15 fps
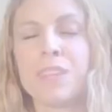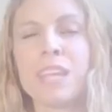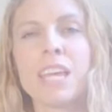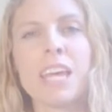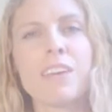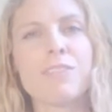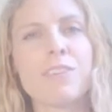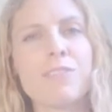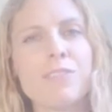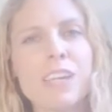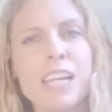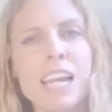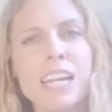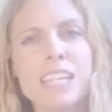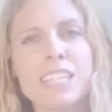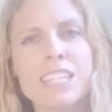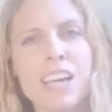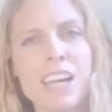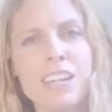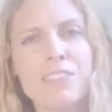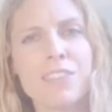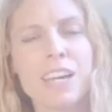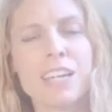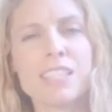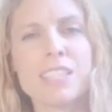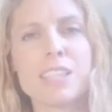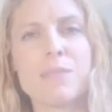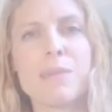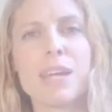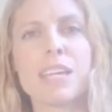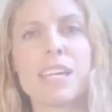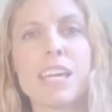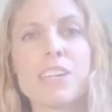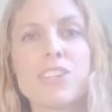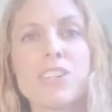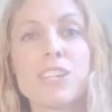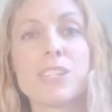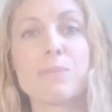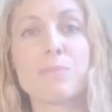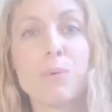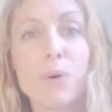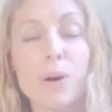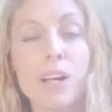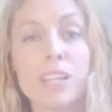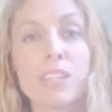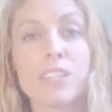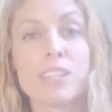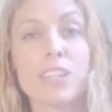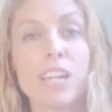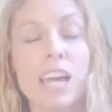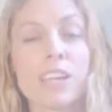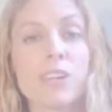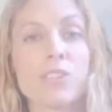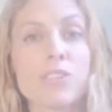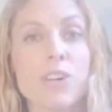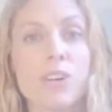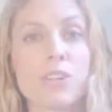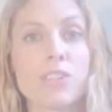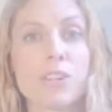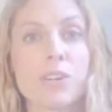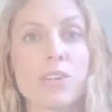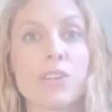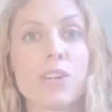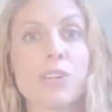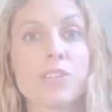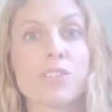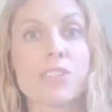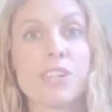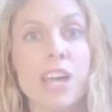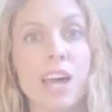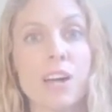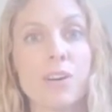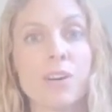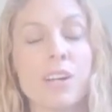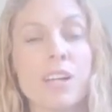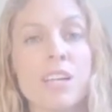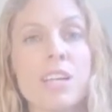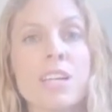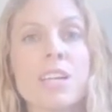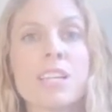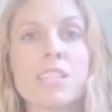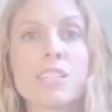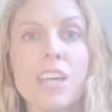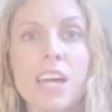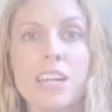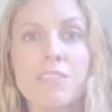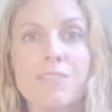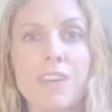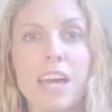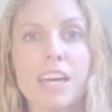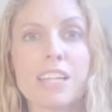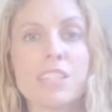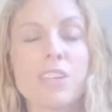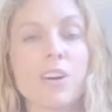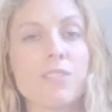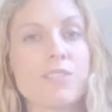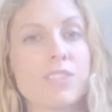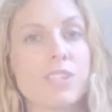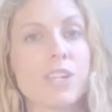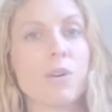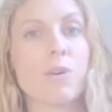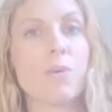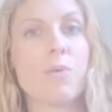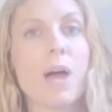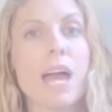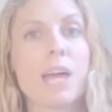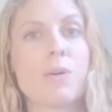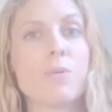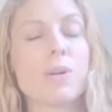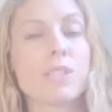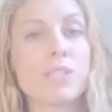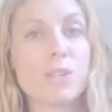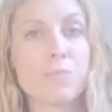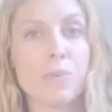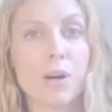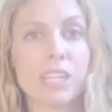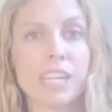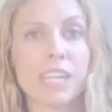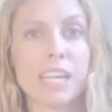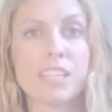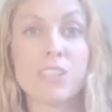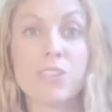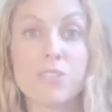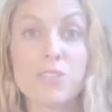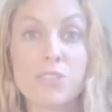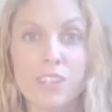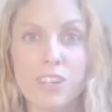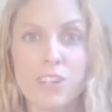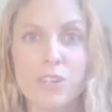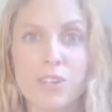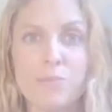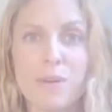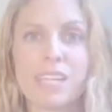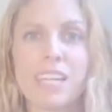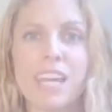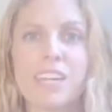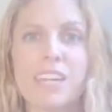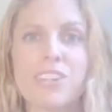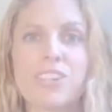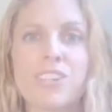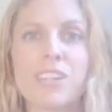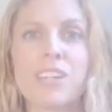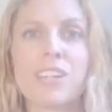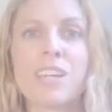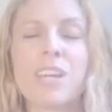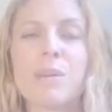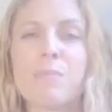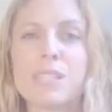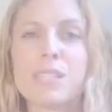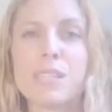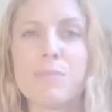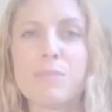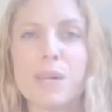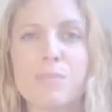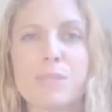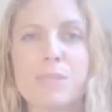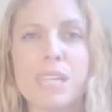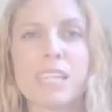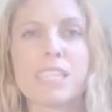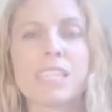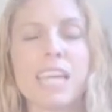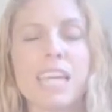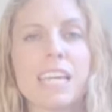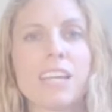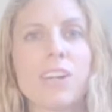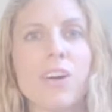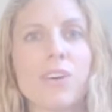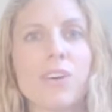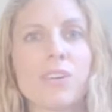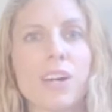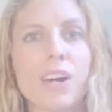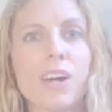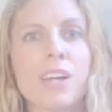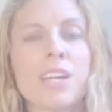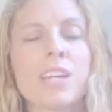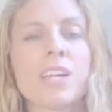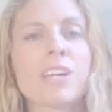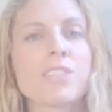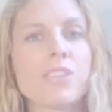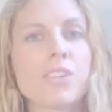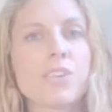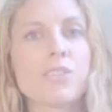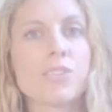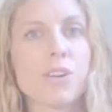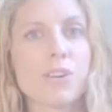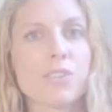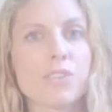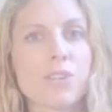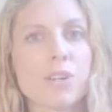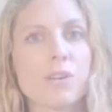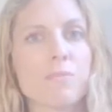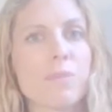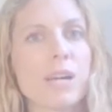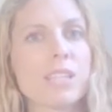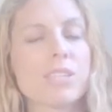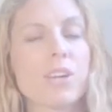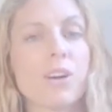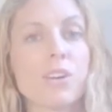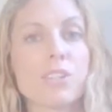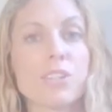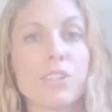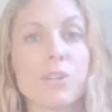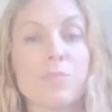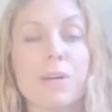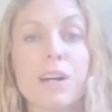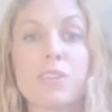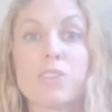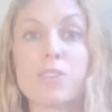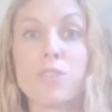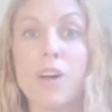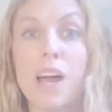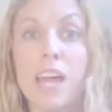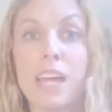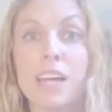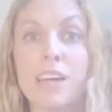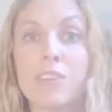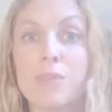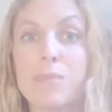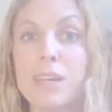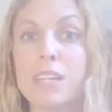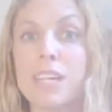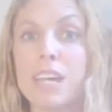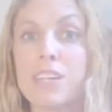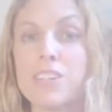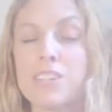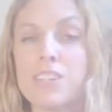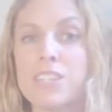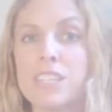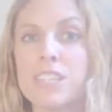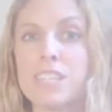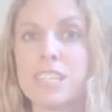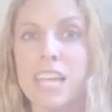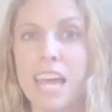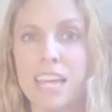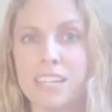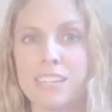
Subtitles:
If you feel any side effects to the medication, it's important to let your doctor or nurse know. Side effects often go away once your body gets used to the new medication, but sometimes it can take longer, so your doctor might talk to you about trying other medications instead.